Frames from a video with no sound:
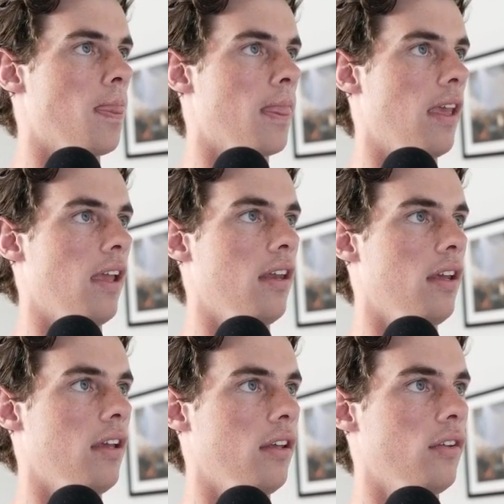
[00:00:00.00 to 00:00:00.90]

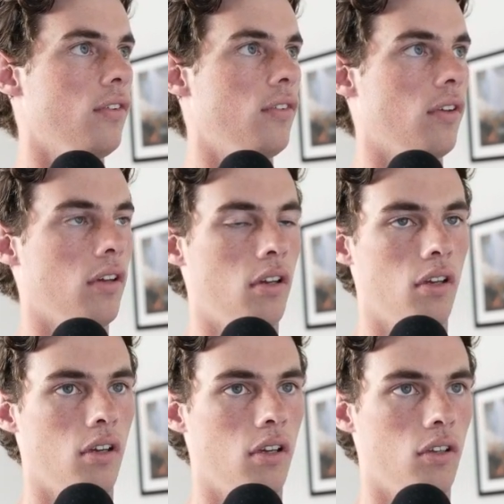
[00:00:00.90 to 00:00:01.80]
his
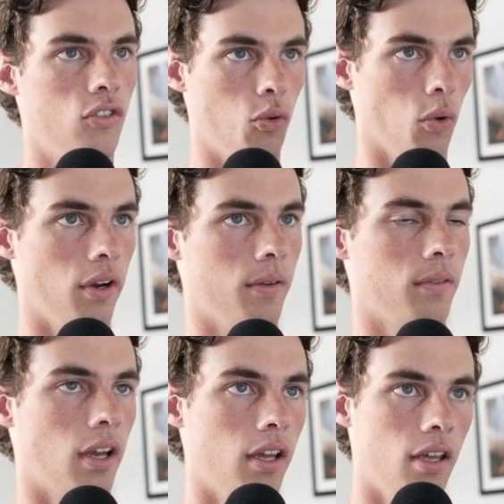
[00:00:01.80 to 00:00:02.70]
story,
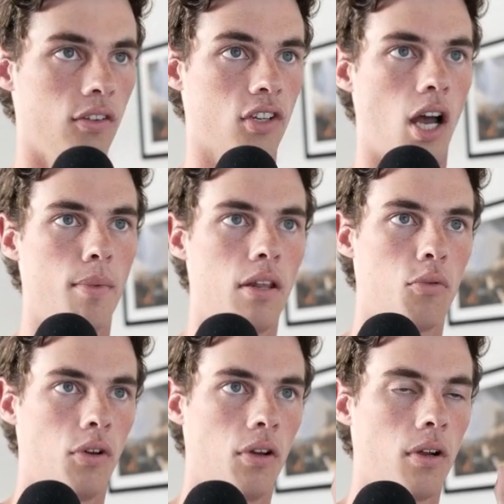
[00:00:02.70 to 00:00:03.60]
okay, his comedy
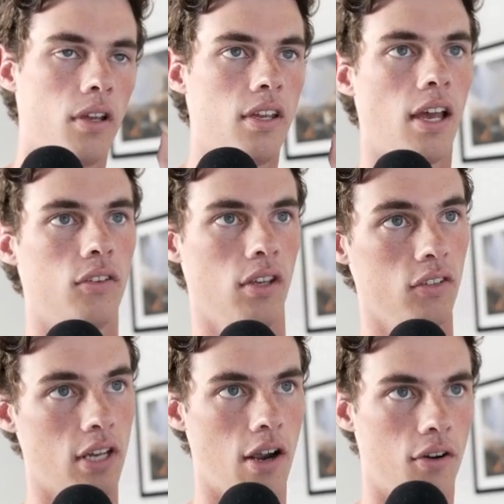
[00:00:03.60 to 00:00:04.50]
thriller, he has his
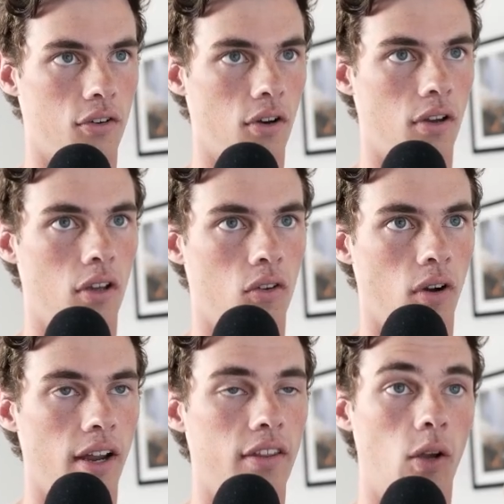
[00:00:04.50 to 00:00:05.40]
character,
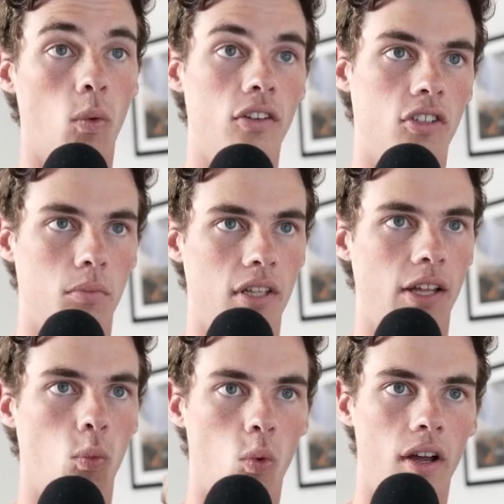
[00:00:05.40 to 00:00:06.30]
right? They want something. They
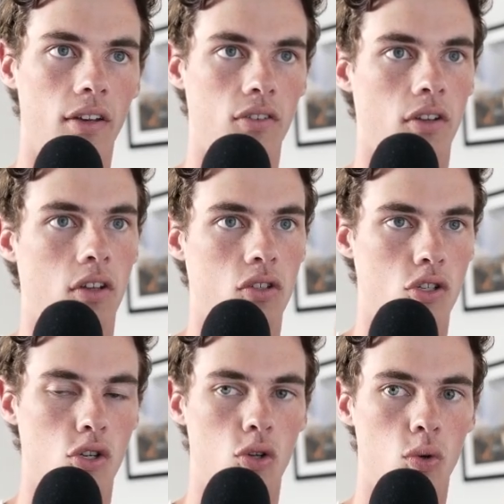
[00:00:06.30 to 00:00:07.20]
want
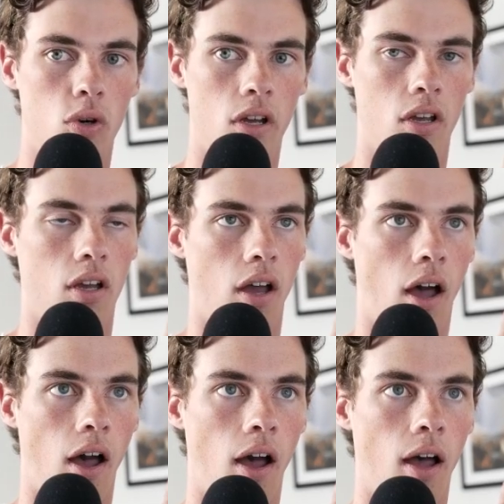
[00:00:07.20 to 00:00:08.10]
to
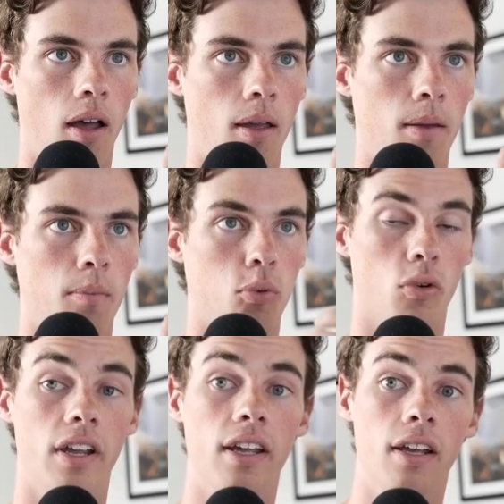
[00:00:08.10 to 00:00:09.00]

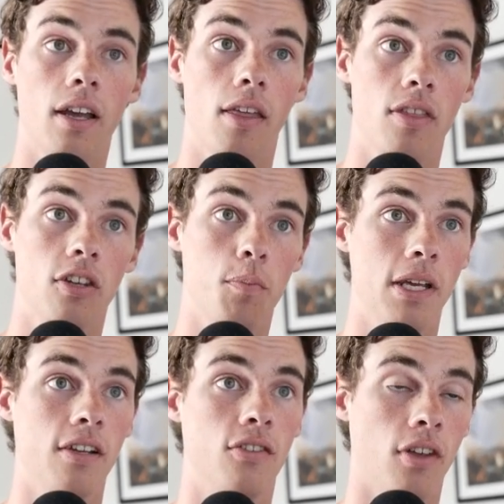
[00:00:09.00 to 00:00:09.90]
bring this
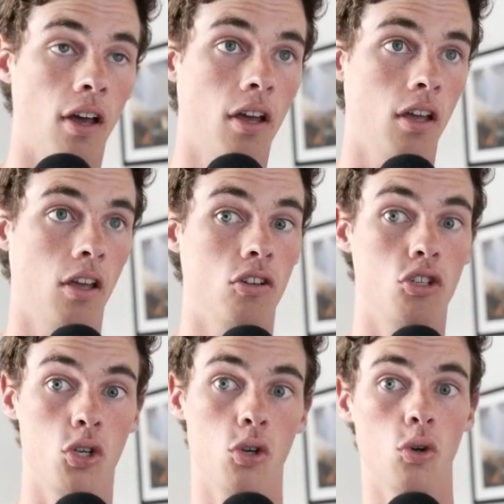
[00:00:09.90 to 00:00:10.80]
pizza
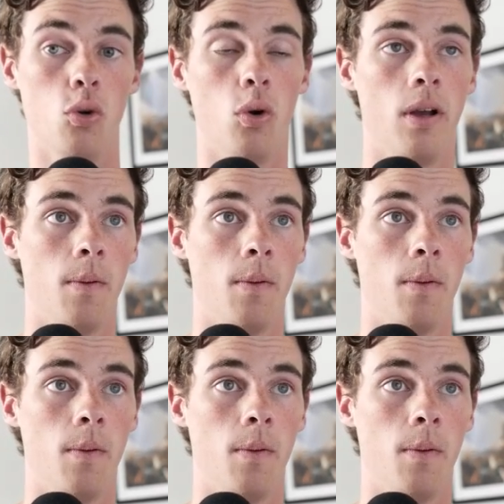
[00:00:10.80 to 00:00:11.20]
to